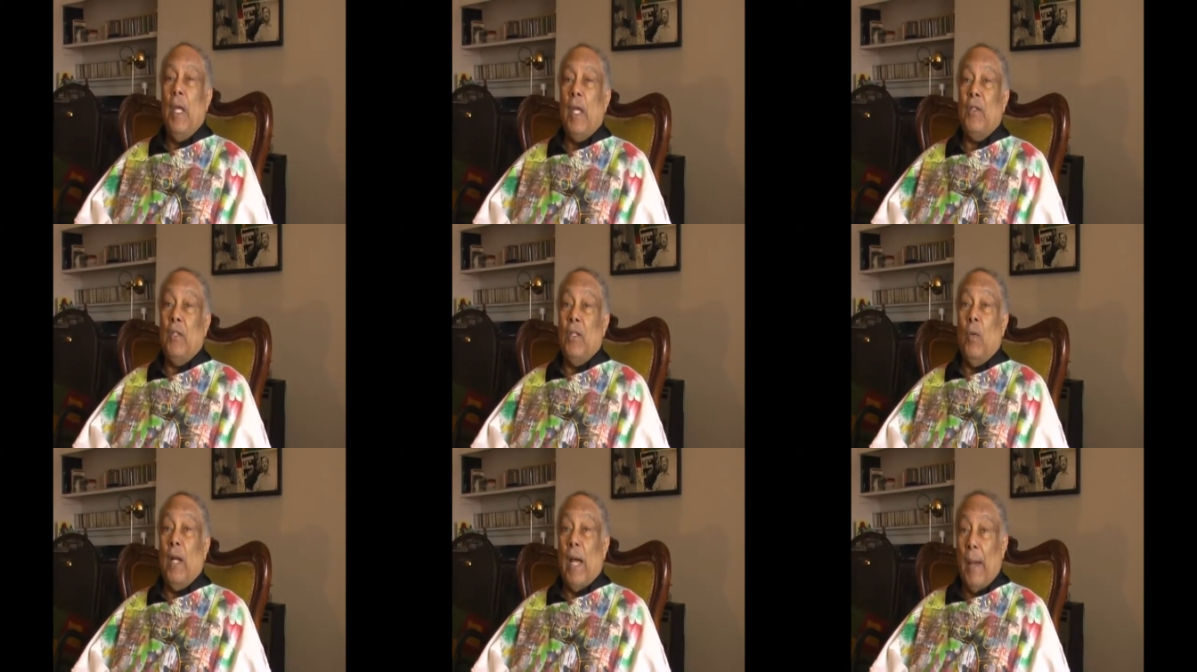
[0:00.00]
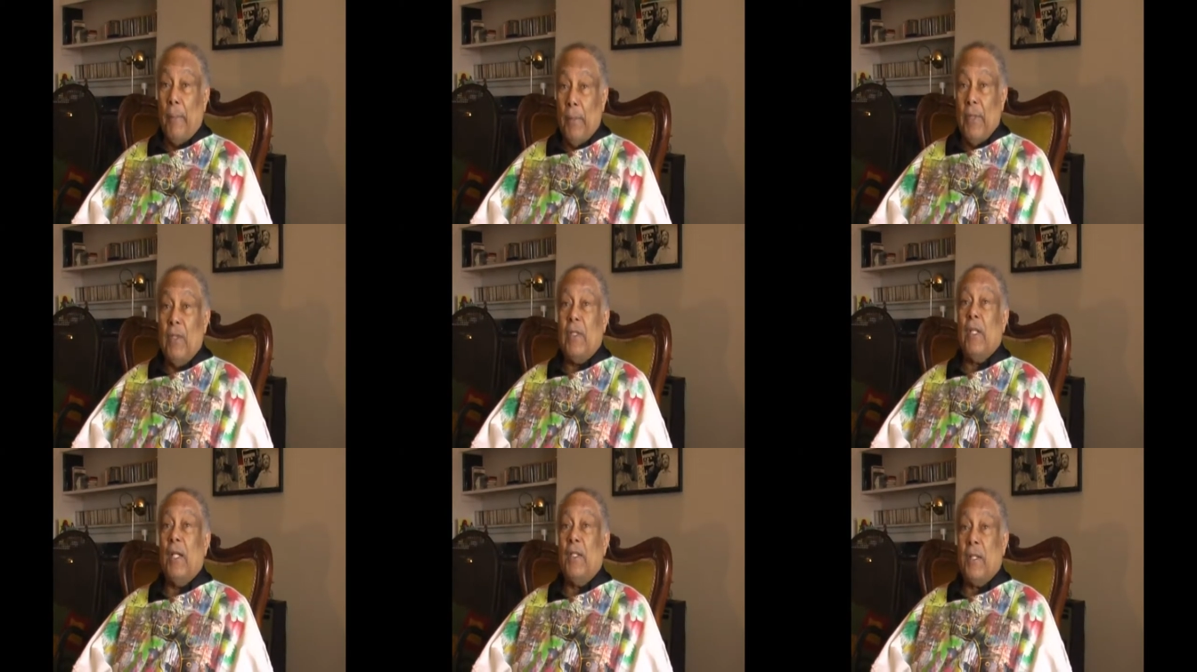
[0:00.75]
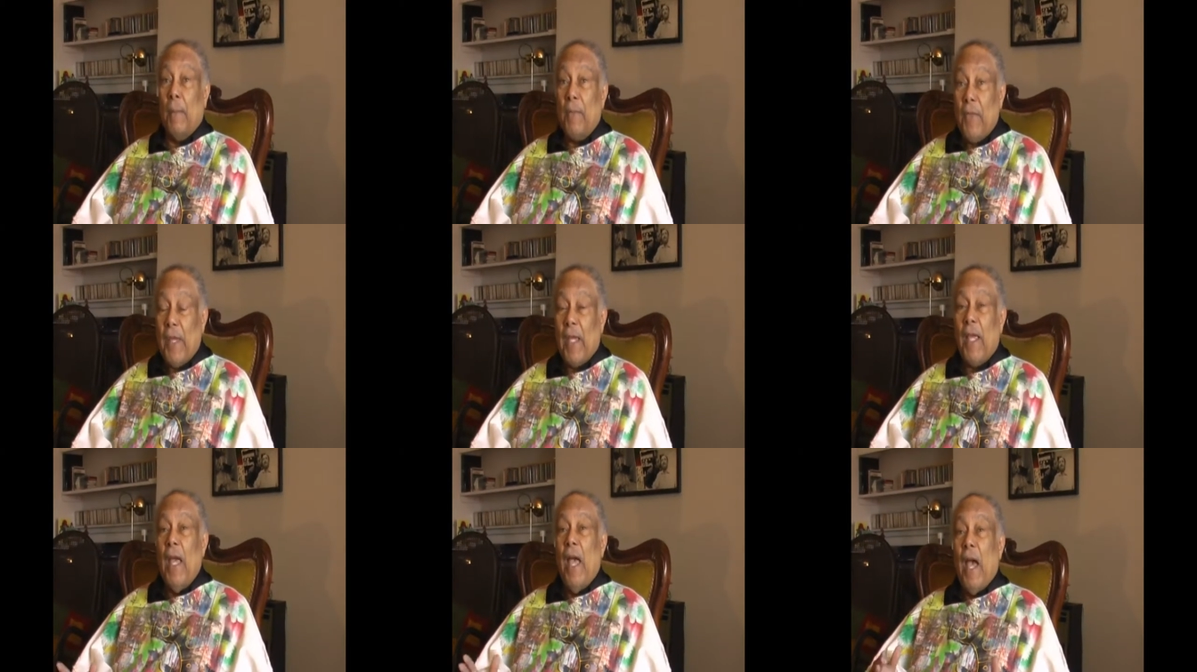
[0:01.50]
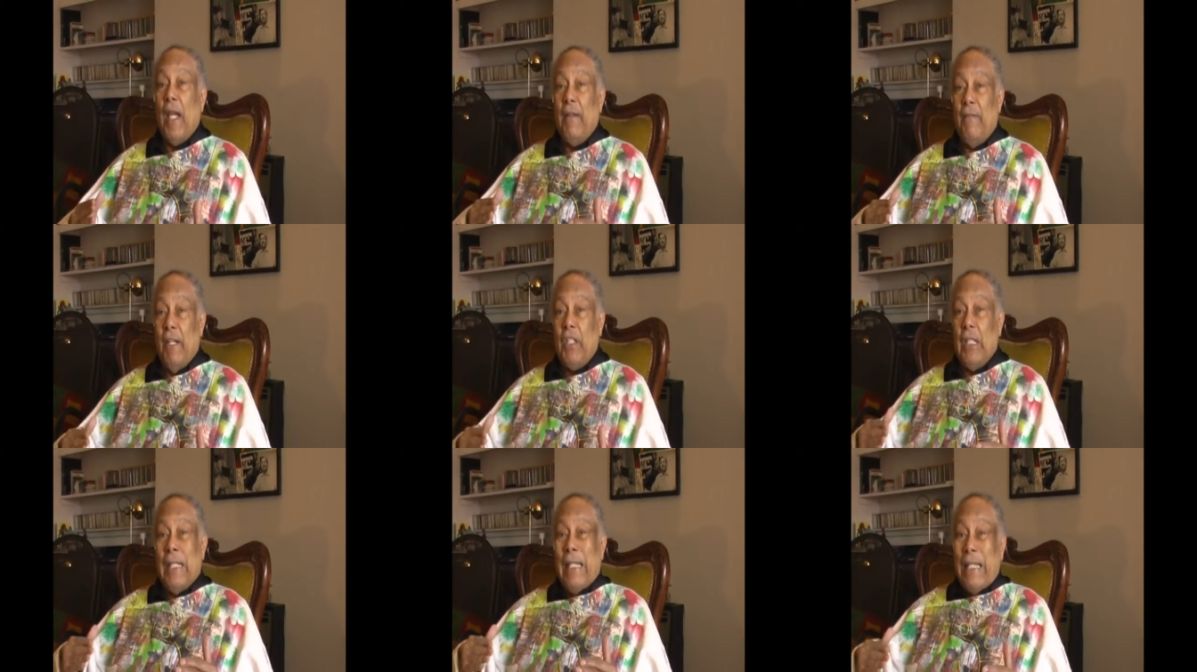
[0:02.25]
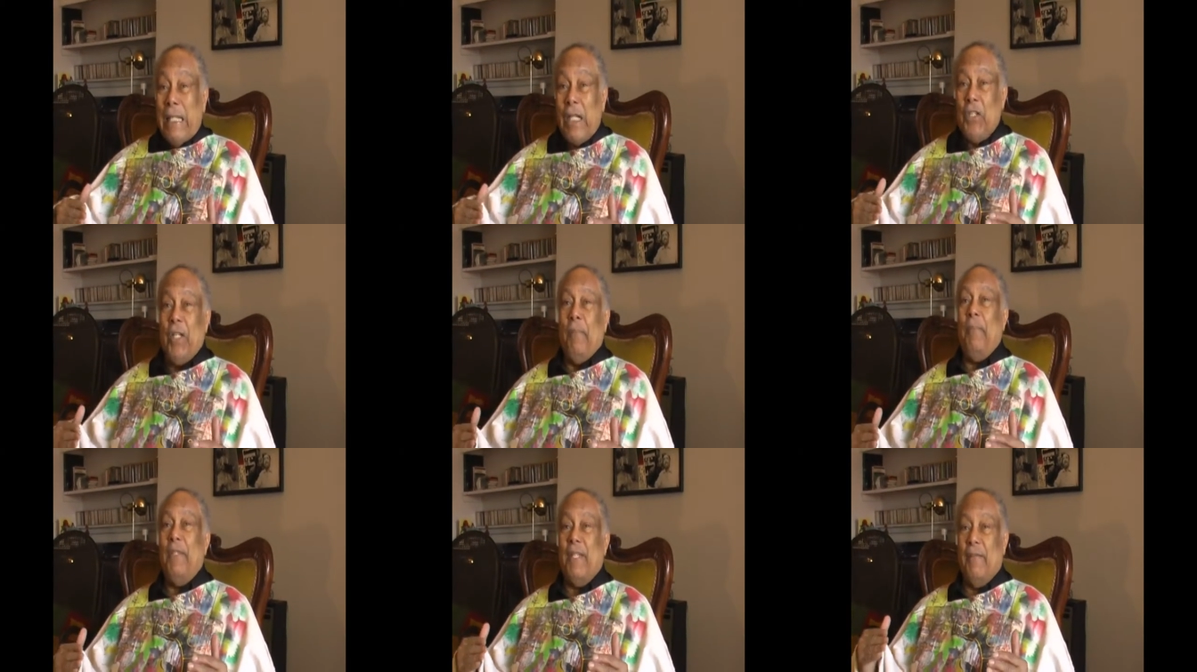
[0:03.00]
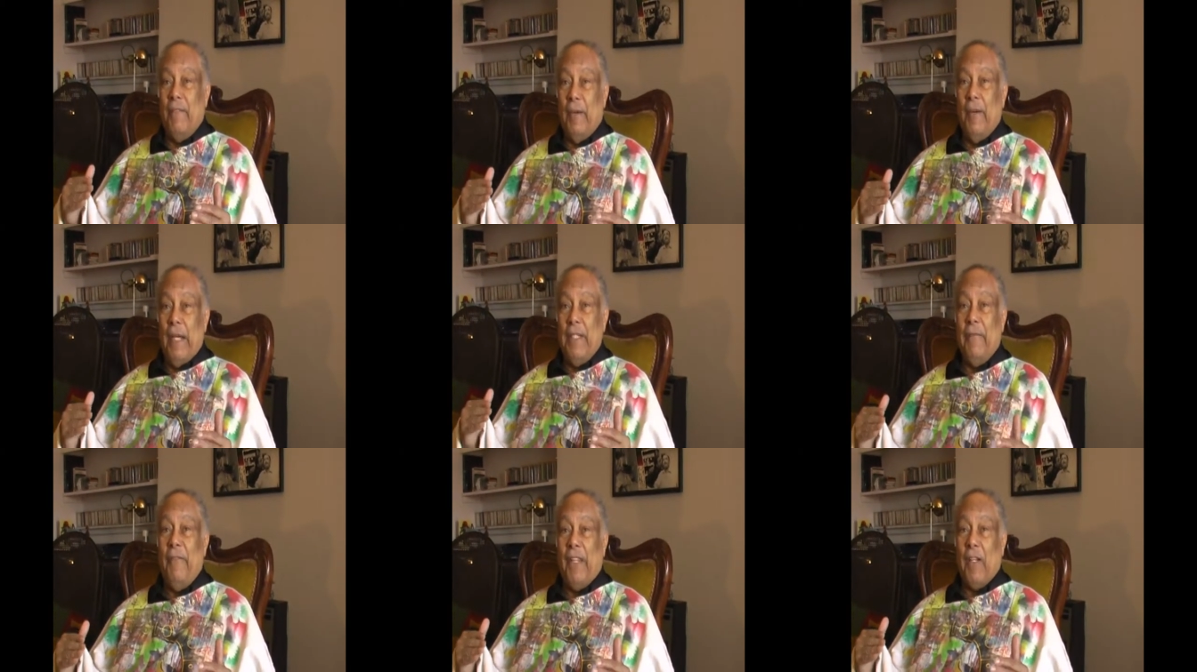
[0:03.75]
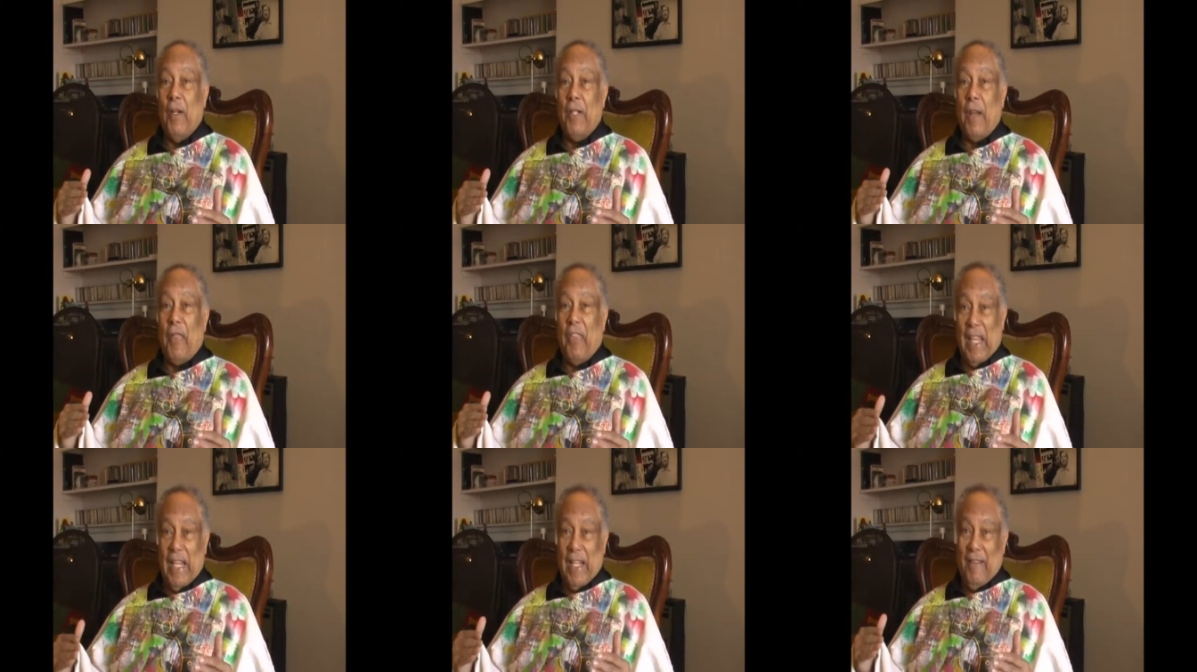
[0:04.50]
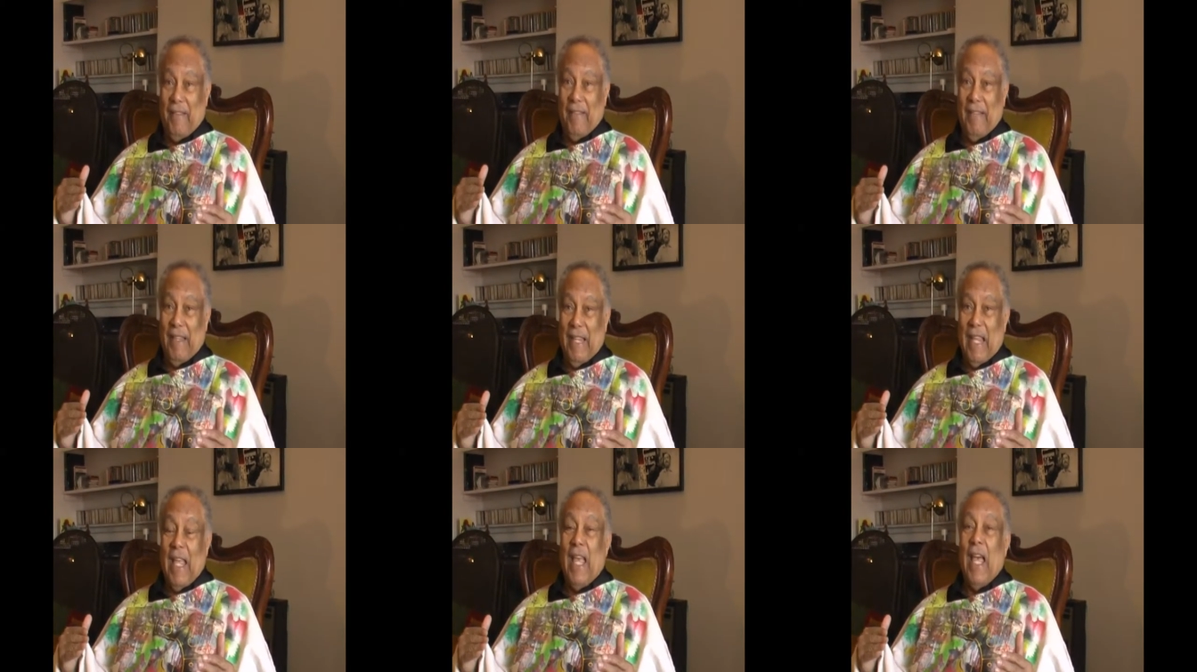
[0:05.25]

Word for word: Because you know what happens, you start something and eventually leadership is a very difficult thing. Mm-hmm.